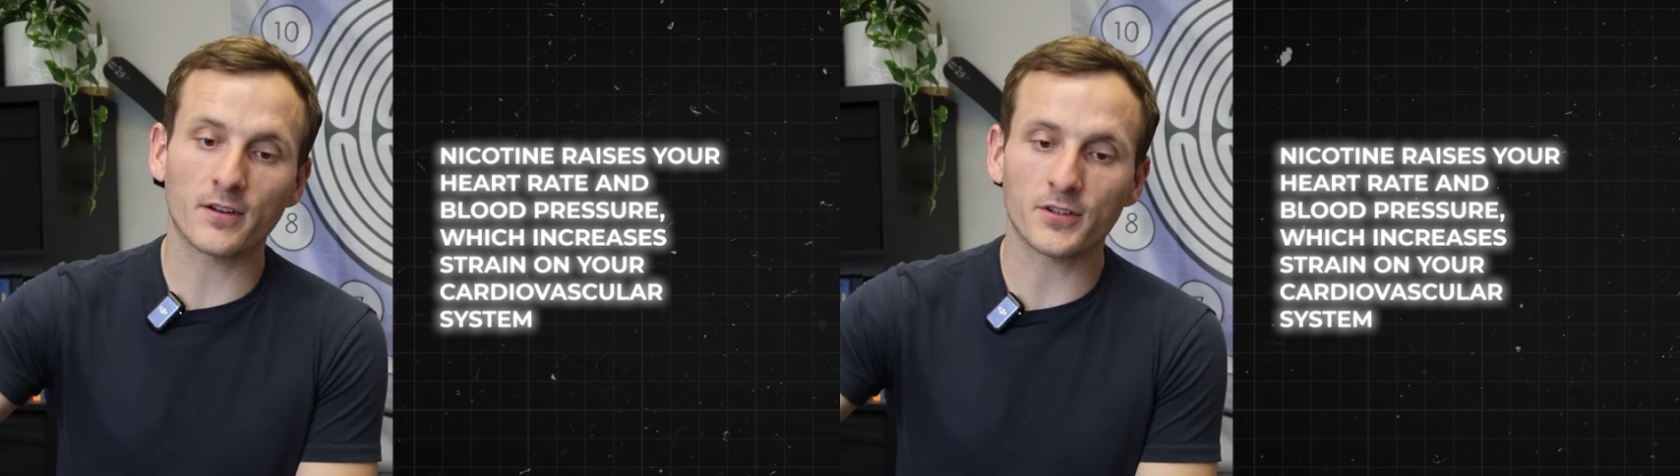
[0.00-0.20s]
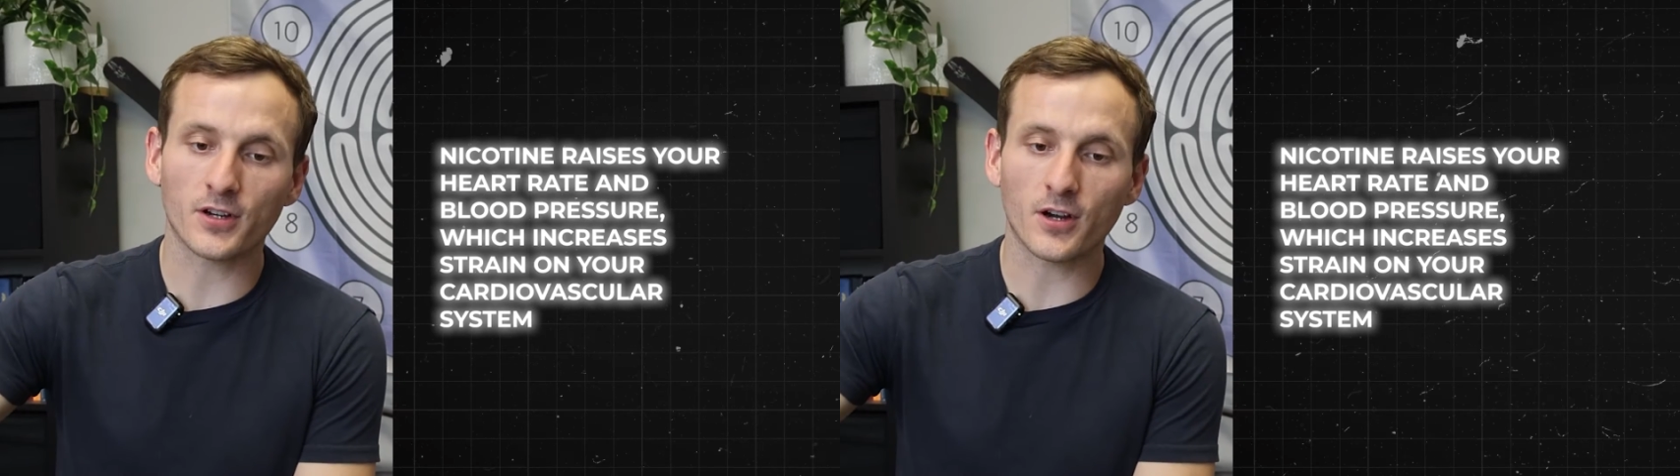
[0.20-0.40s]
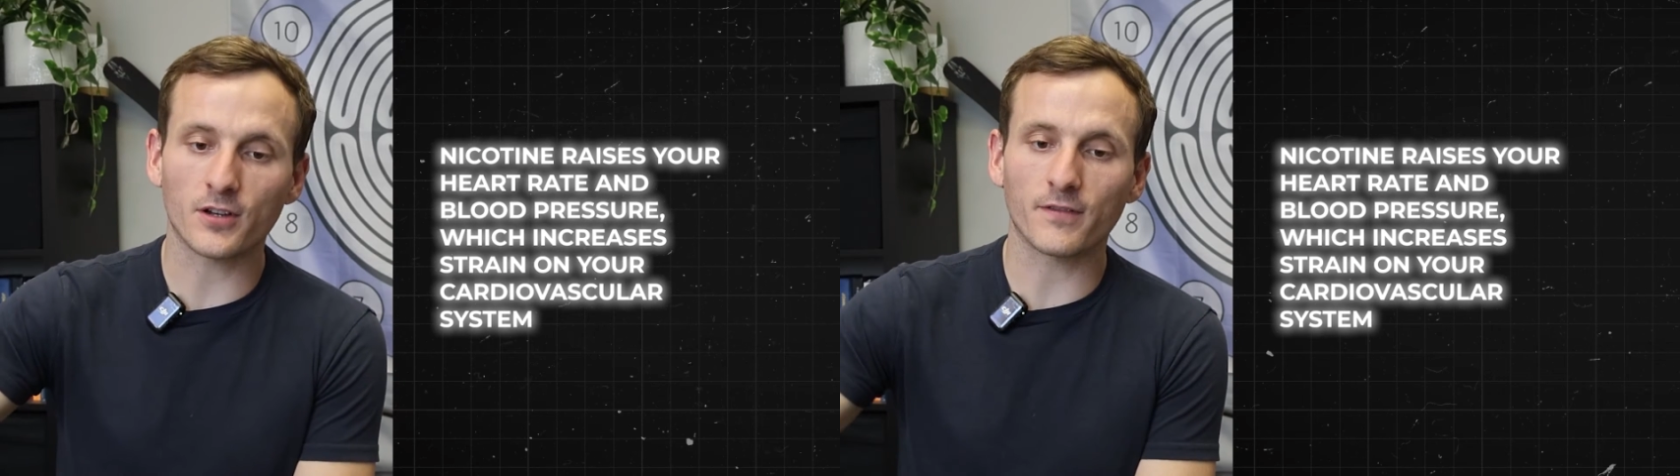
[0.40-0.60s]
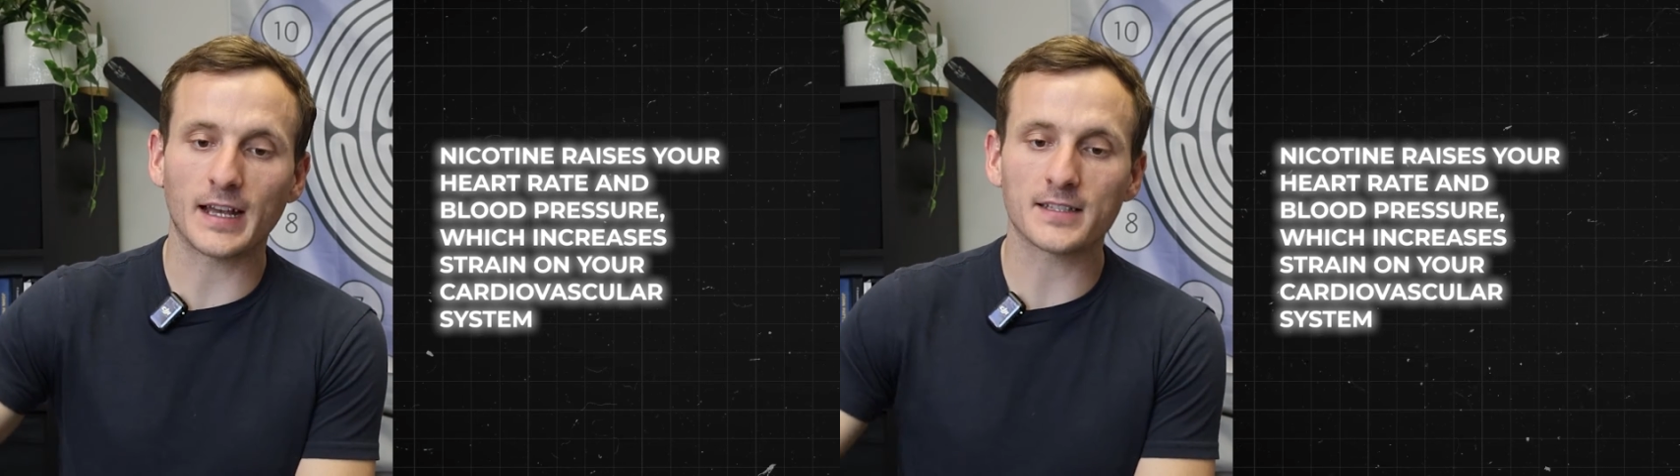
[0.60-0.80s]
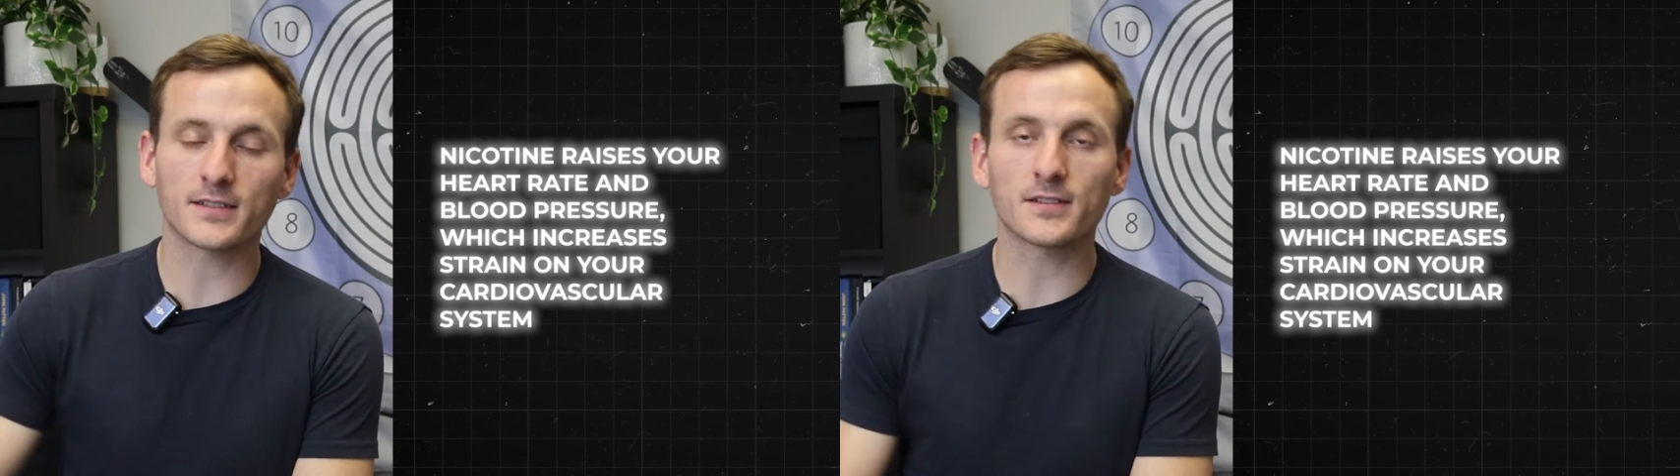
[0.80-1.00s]
on your
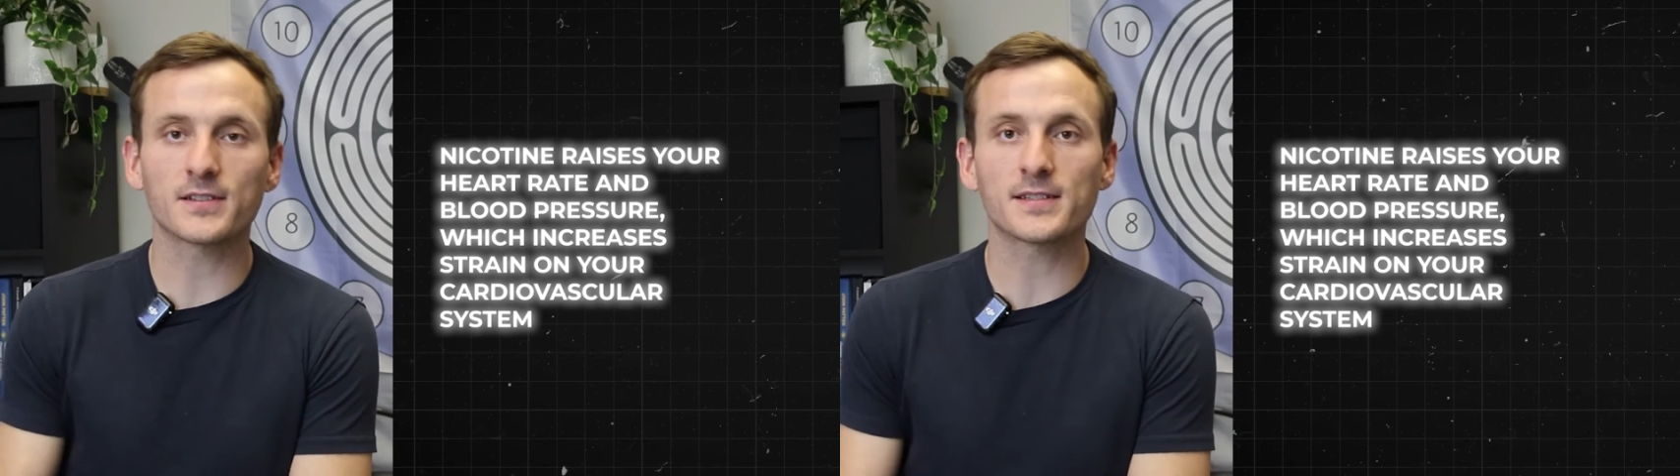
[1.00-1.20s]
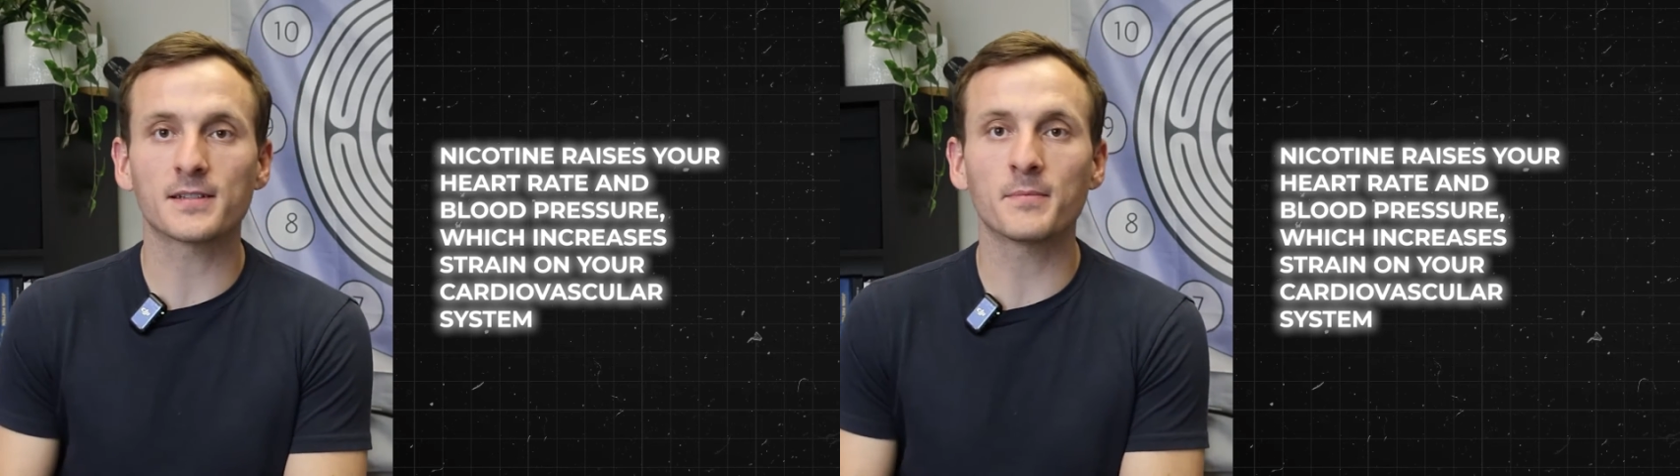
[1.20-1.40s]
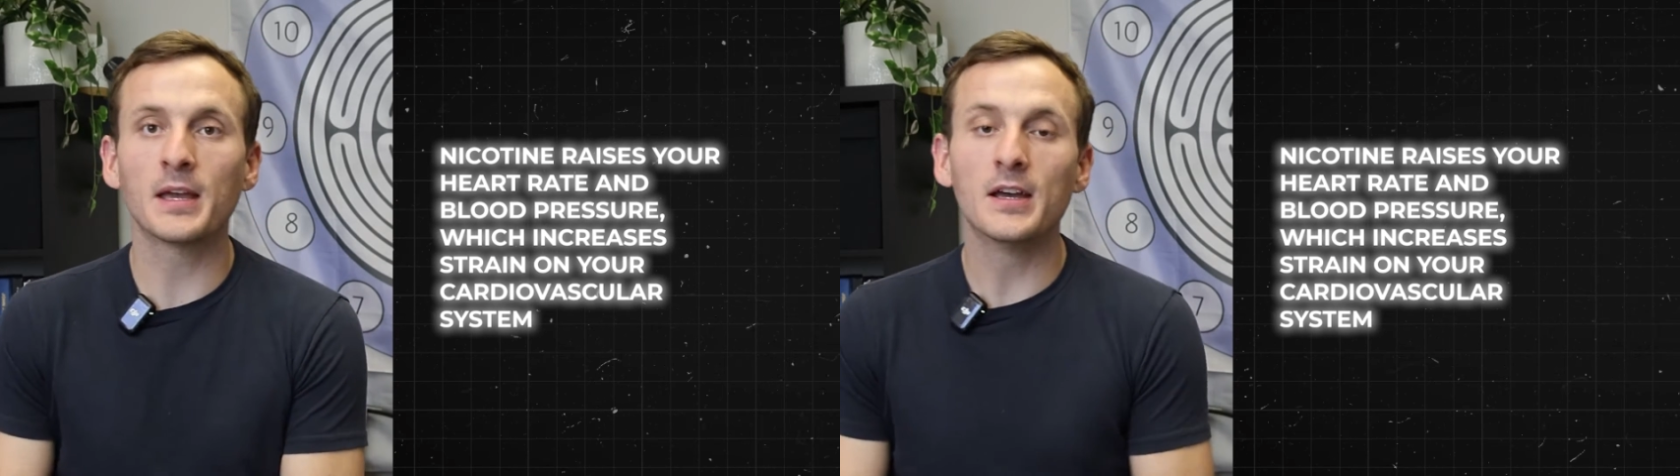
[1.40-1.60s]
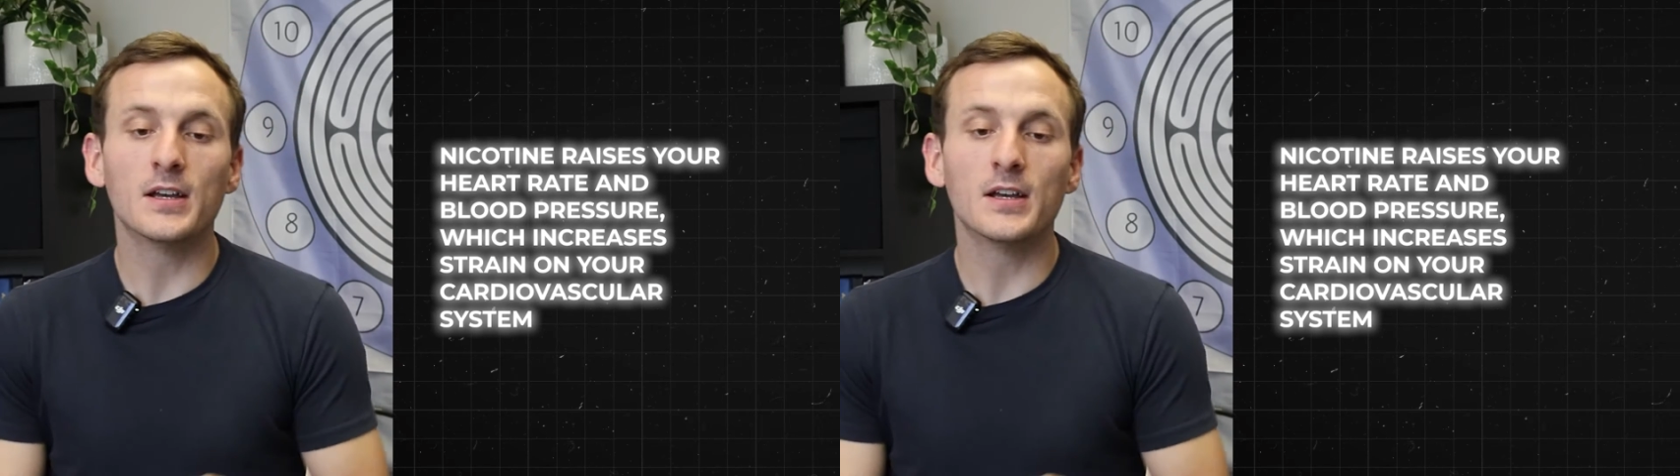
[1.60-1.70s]
cardiovascular system.